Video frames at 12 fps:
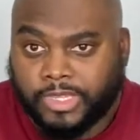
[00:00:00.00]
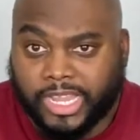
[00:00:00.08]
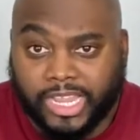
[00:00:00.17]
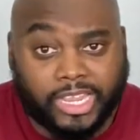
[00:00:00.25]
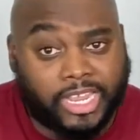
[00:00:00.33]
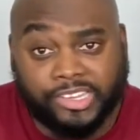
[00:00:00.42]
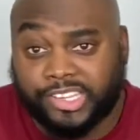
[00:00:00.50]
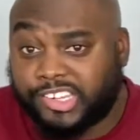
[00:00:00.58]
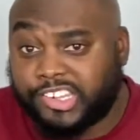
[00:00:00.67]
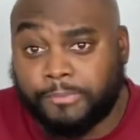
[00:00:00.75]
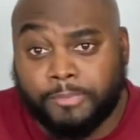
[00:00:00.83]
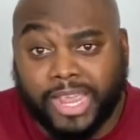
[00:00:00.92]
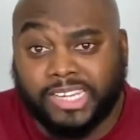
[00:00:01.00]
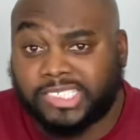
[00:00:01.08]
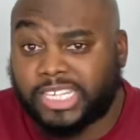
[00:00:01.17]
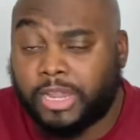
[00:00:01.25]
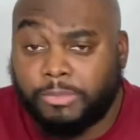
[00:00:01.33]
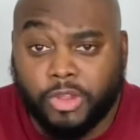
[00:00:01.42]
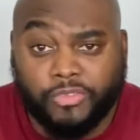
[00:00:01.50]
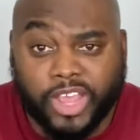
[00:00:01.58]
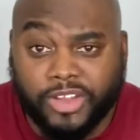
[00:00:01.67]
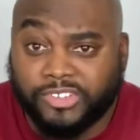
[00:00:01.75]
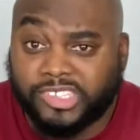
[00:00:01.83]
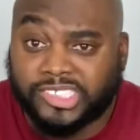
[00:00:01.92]
is this the best team you've
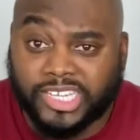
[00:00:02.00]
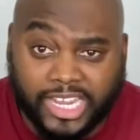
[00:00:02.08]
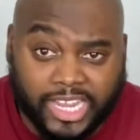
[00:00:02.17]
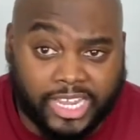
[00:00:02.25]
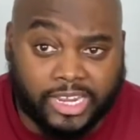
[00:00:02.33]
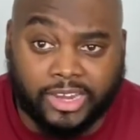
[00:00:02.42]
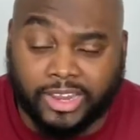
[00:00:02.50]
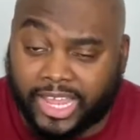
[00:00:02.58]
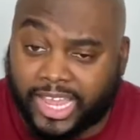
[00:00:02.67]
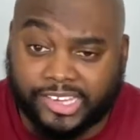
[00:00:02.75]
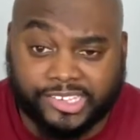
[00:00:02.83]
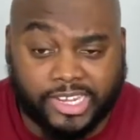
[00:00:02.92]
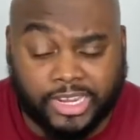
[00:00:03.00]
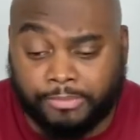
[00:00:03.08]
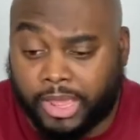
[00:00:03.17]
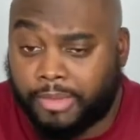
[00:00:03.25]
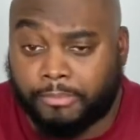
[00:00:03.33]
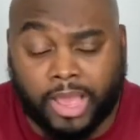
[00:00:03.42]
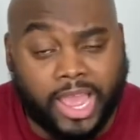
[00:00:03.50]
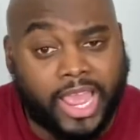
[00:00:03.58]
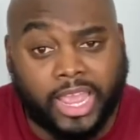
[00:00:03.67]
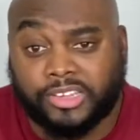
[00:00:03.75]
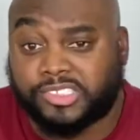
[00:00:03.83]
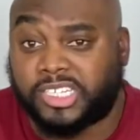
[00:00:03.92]
ever seen? Like I said, my
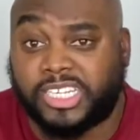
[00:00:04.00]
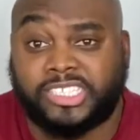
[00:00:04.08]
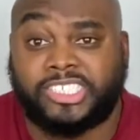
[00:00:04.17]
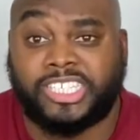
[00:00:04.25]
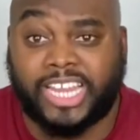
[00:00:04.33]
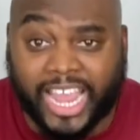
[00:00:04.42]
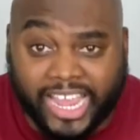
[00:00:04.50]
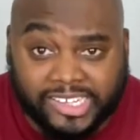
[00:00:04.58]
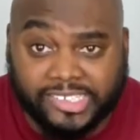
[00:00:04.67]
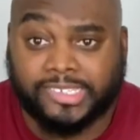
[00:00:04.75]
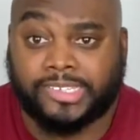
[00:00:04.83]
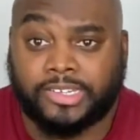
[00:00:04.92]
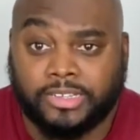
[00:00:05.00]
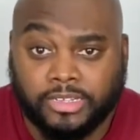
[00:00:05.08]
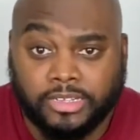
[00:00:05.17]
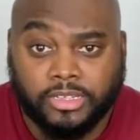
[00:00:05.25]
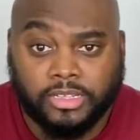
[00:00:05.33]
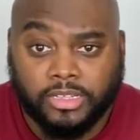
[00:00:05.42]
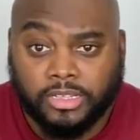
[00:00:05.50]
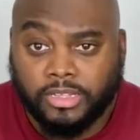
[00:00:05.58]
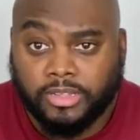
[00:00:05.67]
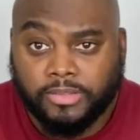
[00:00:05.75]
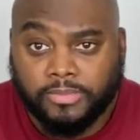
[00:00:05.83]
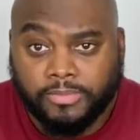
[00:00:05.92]
answer is yes.
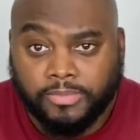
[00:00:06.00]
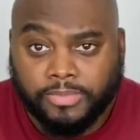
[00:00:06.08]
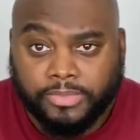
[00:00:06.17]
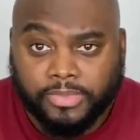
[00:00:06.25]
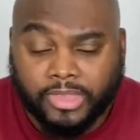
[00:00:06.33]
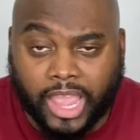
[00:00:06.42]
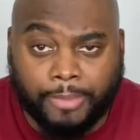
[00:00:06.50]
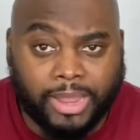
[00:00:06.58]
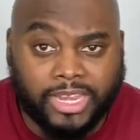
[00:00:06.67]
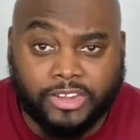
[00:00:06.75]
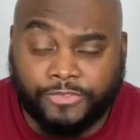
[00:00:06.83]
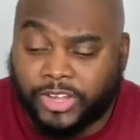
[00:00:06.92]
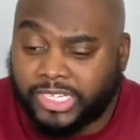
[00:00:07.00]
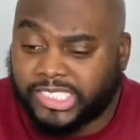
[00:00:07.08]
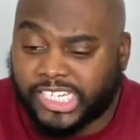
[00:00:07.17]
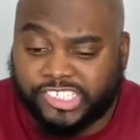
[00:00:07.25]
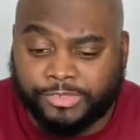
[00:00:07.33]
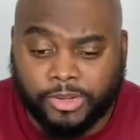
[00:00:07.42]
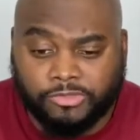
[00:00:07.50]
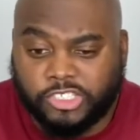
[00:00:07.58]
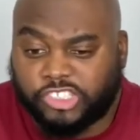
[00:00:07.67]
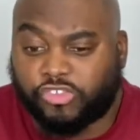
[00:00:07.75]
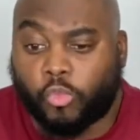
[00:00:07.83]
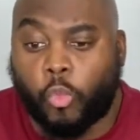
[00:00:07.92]
I mean, Devontae Smith
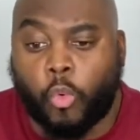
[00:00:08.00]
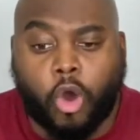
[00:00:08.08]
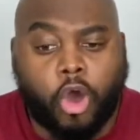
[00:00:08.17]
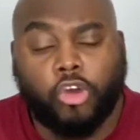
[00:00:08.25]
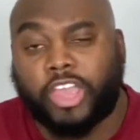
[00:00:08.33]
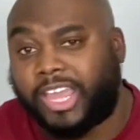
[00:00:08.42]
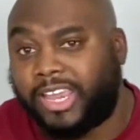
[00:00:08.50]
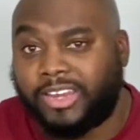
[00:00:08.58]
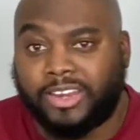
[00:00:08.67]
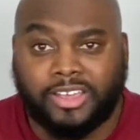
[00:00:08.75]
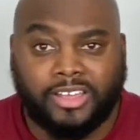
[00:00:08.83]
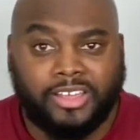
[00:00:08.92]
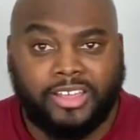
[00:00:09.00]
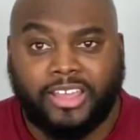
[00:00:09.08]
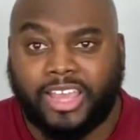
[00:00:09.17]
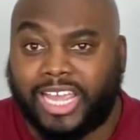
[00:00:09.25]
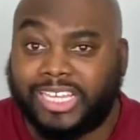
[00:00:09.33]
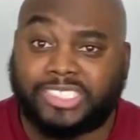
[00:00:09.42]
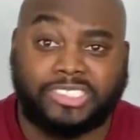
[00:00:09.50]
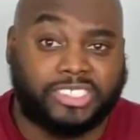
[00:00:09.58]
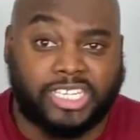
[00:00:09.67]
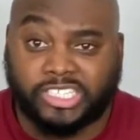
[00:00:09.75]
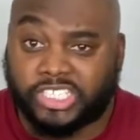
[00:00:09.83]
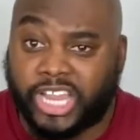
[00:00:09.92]
just walking into
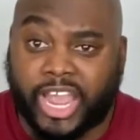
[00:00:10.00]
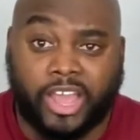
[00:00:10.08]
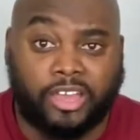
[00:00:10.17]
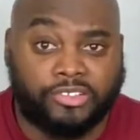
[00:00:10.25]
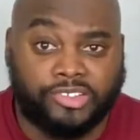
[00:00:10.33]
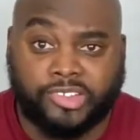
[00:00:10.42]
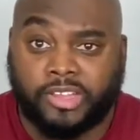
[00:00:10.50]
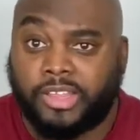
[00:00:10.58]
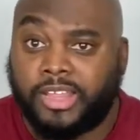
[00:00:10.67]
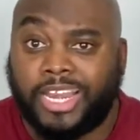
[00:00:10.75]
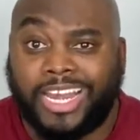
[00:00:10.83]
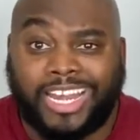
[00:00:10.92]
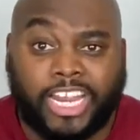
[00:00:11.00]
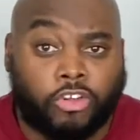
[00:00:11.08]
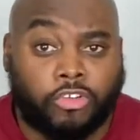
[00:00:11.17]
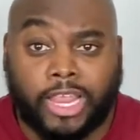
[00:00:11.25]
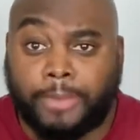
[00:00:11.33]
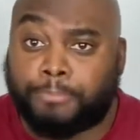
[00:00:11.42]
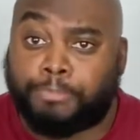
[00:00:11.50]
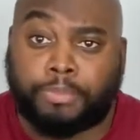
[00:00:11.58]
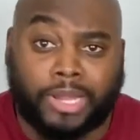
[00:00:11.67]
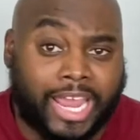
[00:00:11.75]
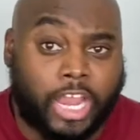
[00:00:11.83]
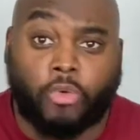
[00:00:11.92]
touchdowns. Literally
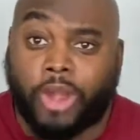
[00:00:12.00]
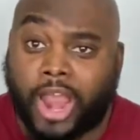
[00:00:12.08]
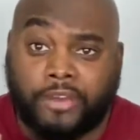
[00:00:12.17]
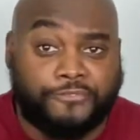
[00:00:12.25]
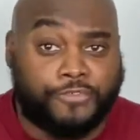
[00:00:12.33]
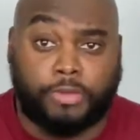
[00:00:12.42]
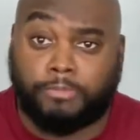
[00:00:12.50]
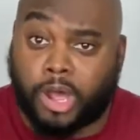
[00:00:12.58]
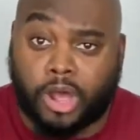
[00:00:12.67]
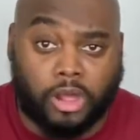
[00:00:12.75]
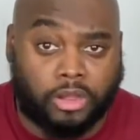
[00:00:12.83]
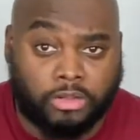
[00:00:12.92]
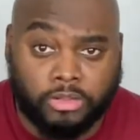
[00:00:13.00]
playground football.